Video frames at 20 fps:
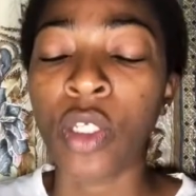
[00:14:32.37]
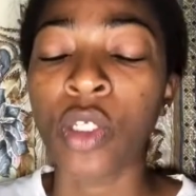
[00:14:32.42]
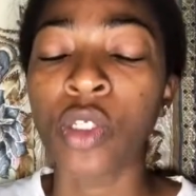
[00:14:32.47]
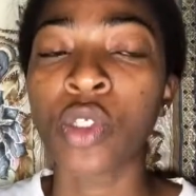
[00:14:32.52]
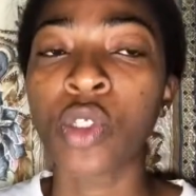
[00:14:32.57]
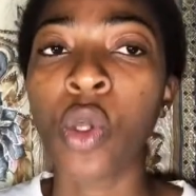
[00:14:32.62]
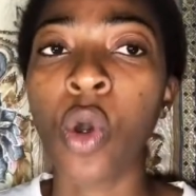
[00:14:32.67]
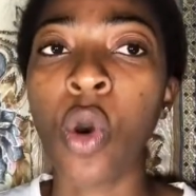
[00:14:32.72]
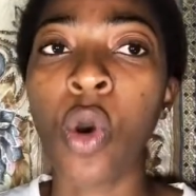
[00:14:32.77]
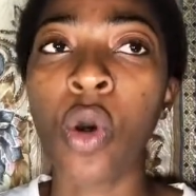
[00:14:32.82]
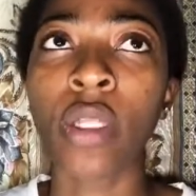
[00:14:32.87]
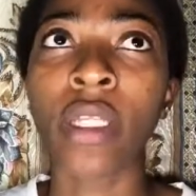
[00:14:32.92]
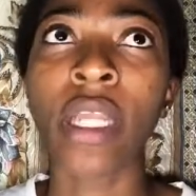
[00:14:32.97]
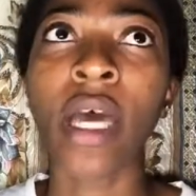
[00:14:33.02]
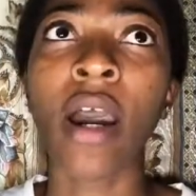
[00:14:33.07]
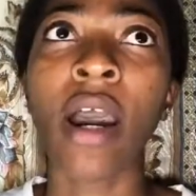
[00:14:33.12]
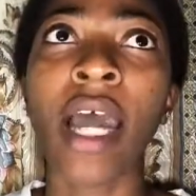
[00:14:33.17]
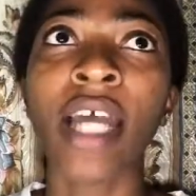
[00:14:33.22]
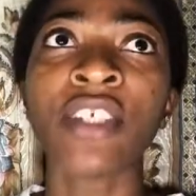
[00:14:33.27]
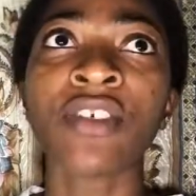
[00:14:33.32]
So
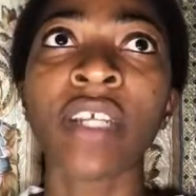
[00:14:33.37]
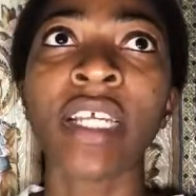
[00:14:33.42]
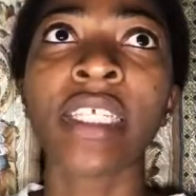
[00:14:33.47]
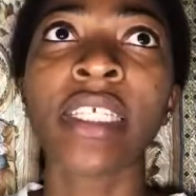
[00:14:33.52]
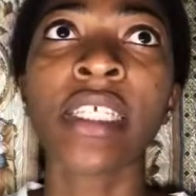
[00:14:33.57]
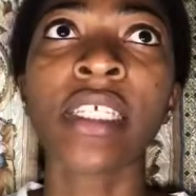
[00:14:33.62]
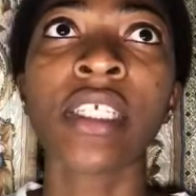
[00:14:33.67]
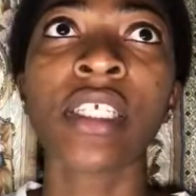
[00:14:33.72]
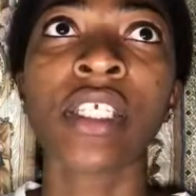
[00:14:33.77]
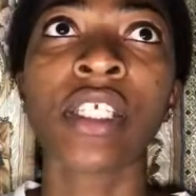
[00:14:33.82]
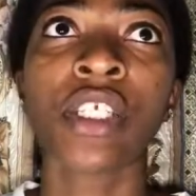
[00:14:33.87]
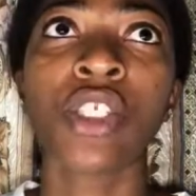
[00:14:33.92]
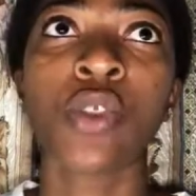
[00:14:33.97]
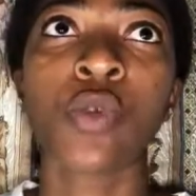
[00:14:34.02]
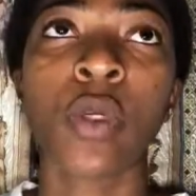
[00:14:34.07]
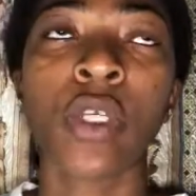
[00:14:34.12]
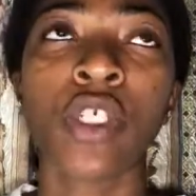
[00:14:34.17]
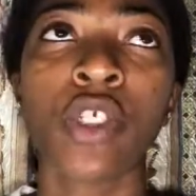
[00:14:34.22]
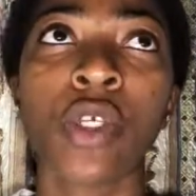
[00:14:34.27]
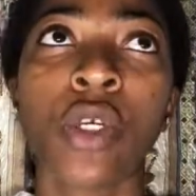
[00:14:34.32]
now addressing the
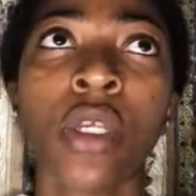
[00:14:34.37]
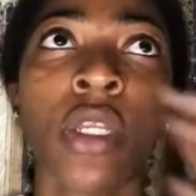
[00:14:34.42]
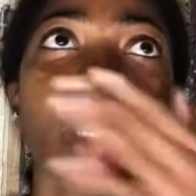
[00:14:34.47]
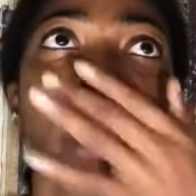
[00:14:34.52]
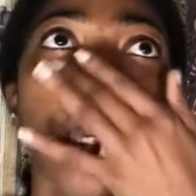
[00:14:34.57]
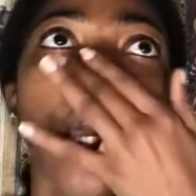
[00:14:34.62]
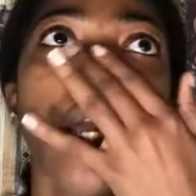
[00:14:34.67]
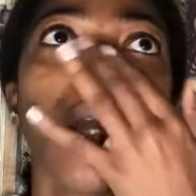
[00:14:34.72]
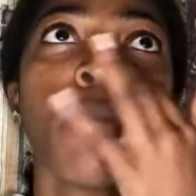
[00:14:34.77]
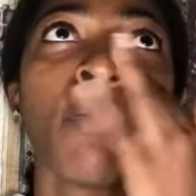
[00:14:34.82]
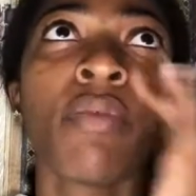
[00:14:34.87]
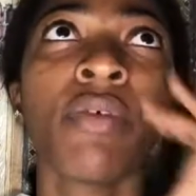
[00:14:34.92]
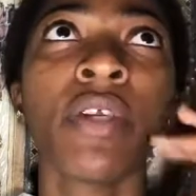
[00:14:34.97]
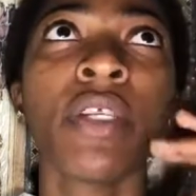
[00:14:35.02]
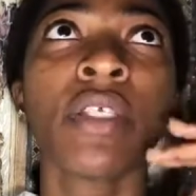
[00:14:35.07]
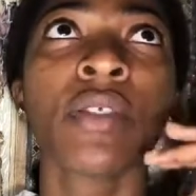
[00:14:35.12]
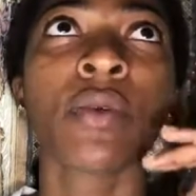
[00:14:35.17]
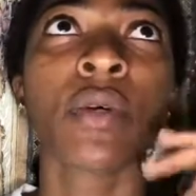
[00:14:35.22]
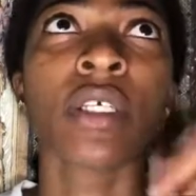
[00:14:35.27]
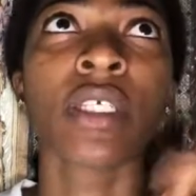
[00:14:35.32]
situation,
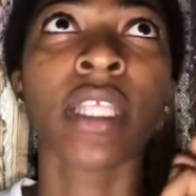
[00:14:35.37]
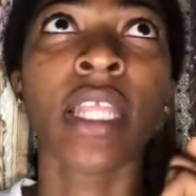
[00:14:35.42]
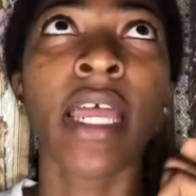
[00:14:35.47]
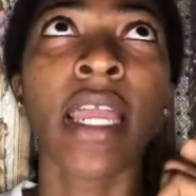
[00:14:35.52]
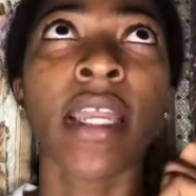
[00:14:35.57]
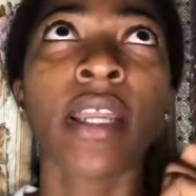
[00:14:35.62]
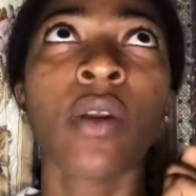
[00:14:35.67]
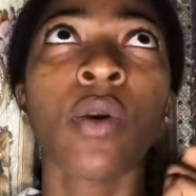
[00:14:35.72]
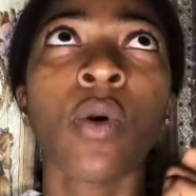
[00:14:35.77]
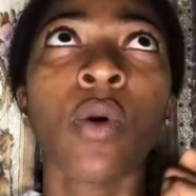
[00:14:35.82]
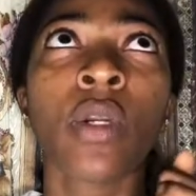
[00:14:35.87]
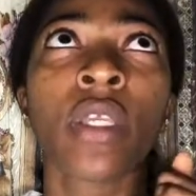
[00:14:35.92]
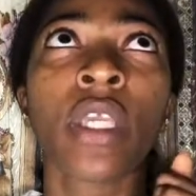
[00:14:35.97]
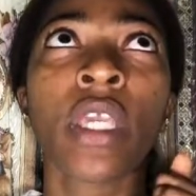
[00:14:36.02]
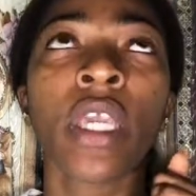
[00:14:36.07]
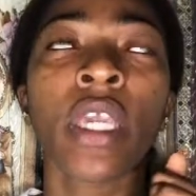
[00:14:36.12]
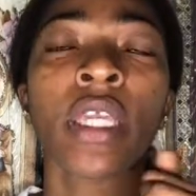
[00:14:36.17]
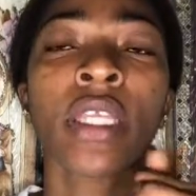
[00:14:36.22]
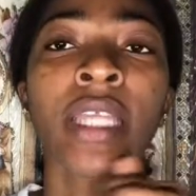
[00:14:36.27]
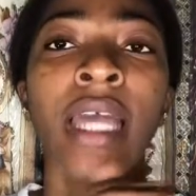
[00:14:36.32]
Prince was like,
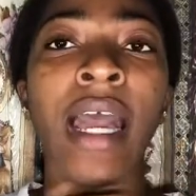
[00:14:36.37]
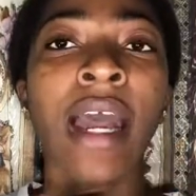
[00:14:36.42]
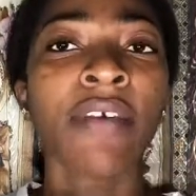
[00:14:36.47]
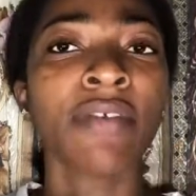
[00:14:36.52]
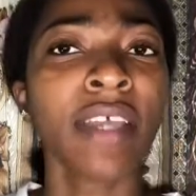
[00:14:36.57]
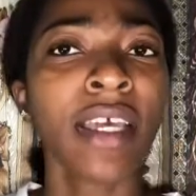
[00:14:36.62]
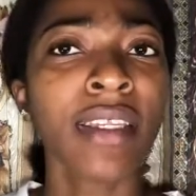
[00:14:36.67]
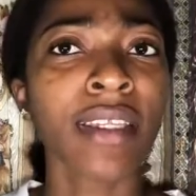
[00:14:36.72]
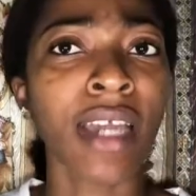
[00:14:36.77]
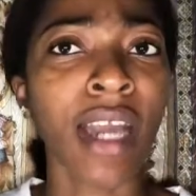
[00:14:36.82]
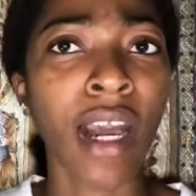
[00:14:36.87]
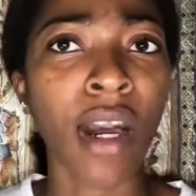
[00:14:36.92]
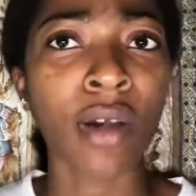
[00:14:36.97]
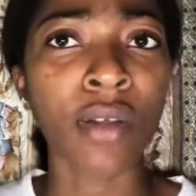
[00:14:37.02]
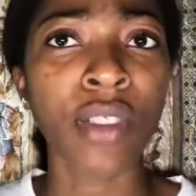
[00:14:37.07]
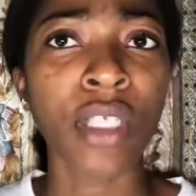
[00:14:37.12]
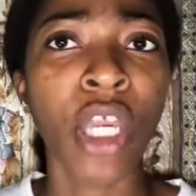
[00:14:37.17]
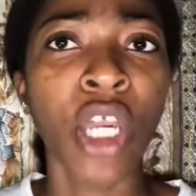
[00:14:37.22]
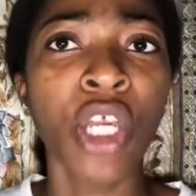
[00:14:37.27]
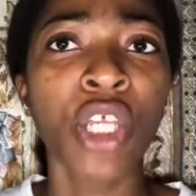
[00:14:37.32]
okay, that after the
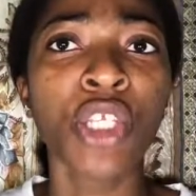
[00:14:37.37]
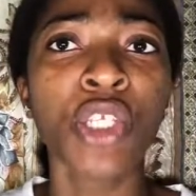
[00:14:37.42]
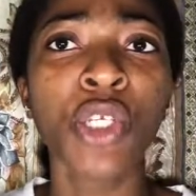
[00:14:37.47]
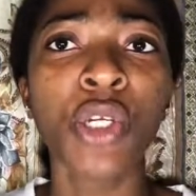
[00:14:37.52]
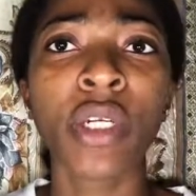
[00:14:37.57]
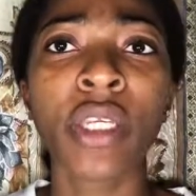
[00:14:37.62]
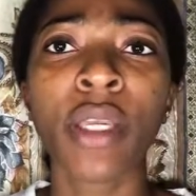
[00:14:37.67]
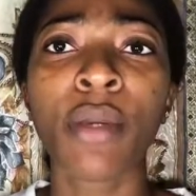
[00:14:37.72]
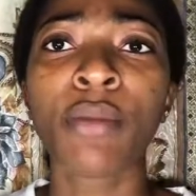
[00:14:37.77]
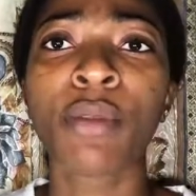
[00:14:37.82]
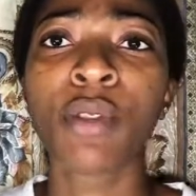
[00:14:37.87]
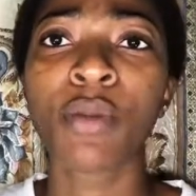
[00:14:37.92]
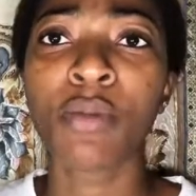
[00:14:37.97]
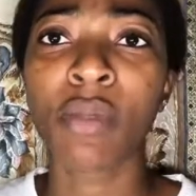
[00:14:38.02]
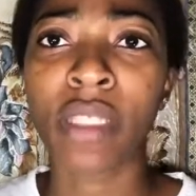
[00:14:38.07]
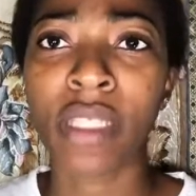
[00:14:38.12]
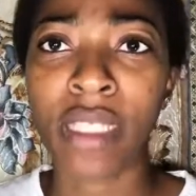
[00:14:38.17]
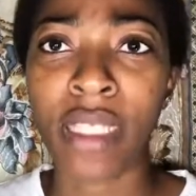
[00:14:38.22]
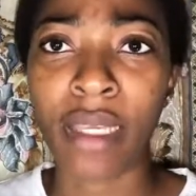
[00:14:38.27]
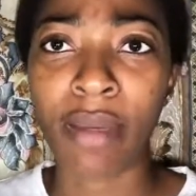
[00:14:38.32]
house, Neo came to
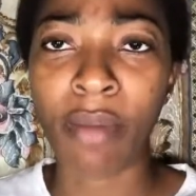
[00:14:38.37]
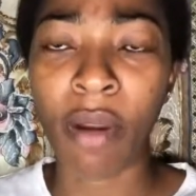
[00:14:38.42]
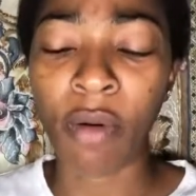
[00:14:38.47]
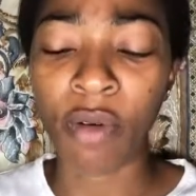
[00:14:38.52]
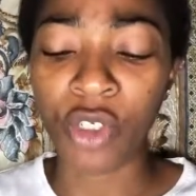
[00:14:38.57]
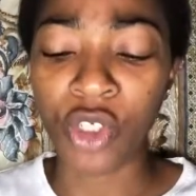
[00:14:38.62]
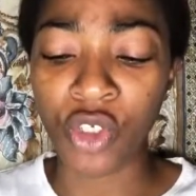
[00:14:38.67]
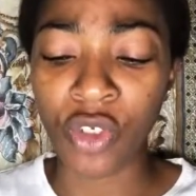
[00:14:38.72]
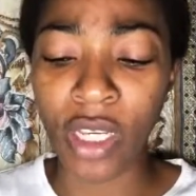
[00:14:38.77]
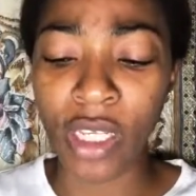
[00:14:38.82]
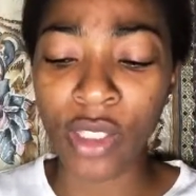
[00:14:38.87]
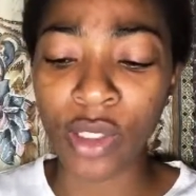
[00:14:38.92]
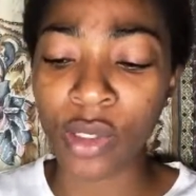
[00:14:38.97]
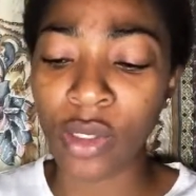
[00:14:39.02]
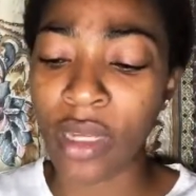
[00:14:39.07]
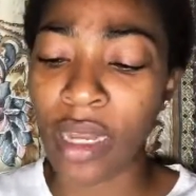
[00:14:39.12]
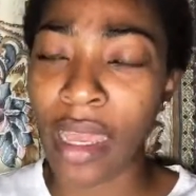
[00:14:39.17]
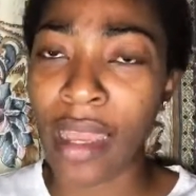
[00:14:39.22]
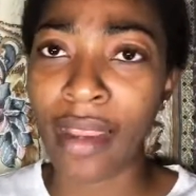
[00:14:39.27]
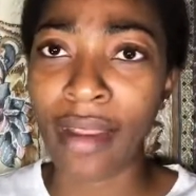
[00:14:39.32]
meet him and was trying
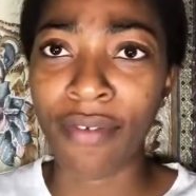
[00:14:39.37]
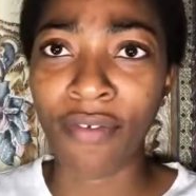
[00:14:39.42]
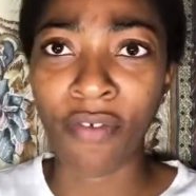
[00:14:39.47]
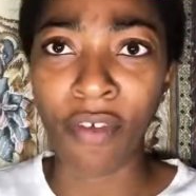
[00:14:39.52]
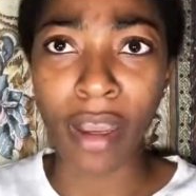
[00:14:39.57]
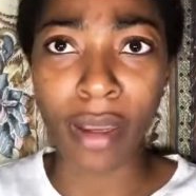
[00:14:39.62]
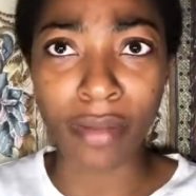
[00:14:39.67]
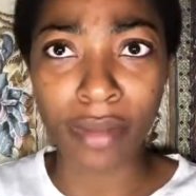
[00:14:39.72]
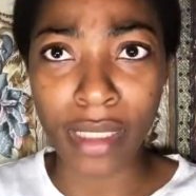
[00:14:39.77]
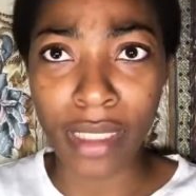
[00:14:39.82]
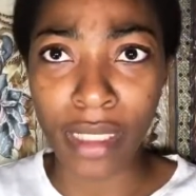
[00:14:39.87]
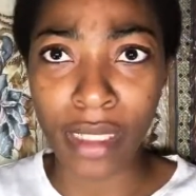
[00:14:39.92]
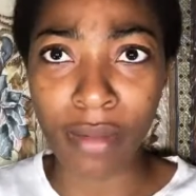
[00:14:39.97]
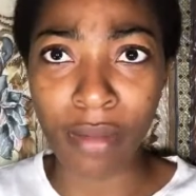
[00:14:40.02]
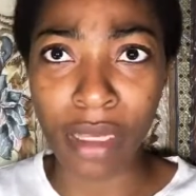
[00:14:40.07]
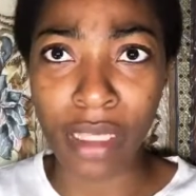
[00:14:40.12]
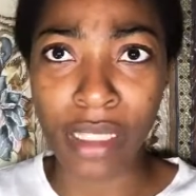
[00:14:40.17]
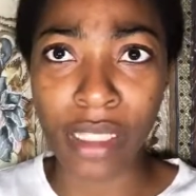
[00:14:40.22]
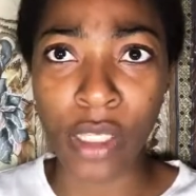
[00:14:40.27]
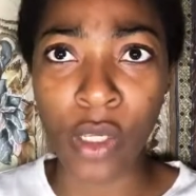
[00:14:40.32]
to like farms
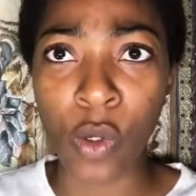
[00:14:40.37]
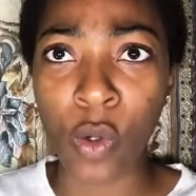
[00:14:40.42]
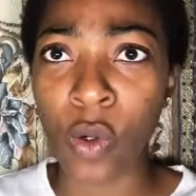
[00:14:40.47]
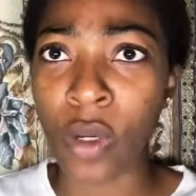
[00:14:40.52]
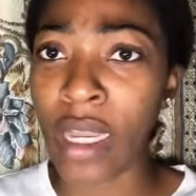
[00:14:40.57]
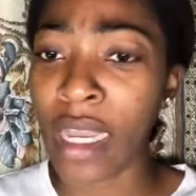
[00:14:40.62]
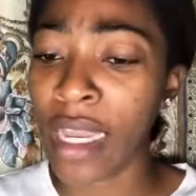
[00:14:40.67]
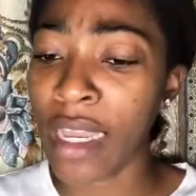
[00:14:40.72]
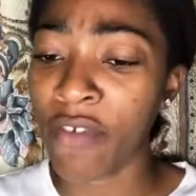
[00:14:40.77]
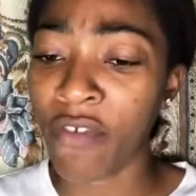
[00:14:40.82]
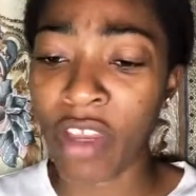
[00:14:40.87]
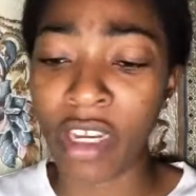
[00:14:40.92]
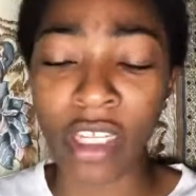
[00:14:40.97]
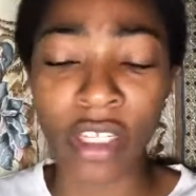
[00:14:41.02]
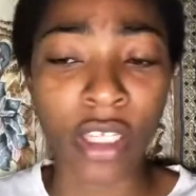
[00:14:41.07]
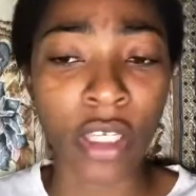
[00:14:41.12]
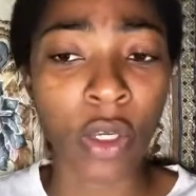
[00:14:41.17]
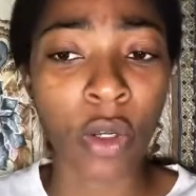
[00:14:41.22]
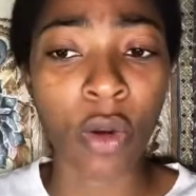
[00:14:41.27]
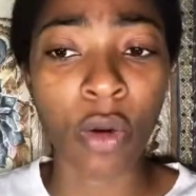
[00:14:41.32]
him and say, oh guy, if
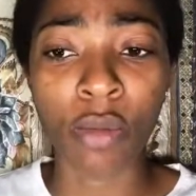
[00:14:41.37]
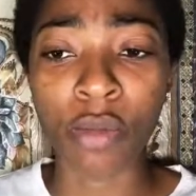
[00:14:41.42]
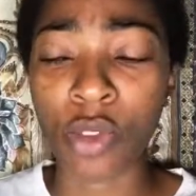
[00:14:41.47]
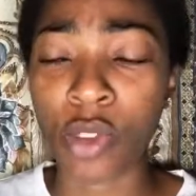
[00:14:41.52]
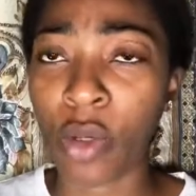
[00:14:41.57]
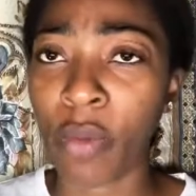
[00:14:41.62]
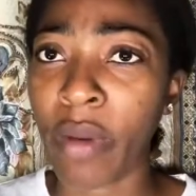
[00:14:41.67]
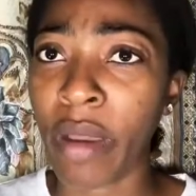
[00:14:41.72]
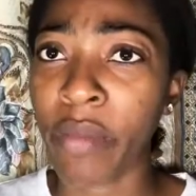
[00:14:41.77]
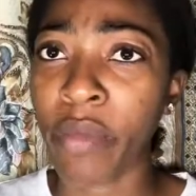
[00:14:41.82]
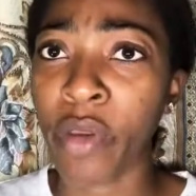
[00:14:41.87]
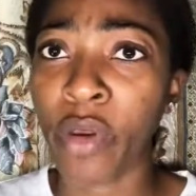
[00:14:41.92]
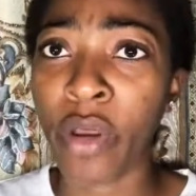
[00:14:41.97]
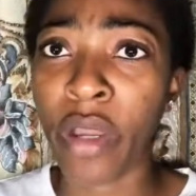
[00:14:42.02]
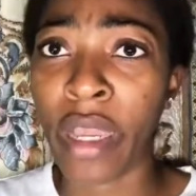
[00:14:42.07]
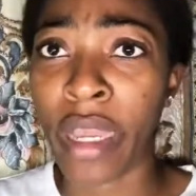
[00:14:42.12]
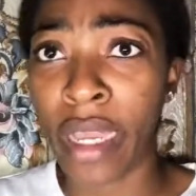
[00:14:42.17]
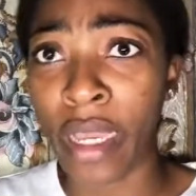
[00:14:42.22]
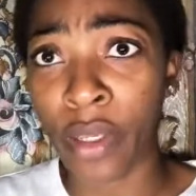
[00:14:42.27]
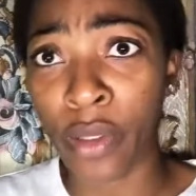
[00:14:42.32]
anything comes up, I'm your
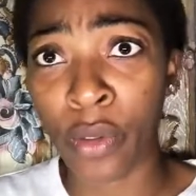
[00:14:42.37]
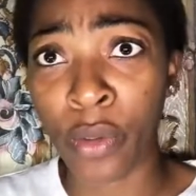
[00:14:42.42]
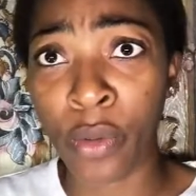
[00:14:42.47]
guy,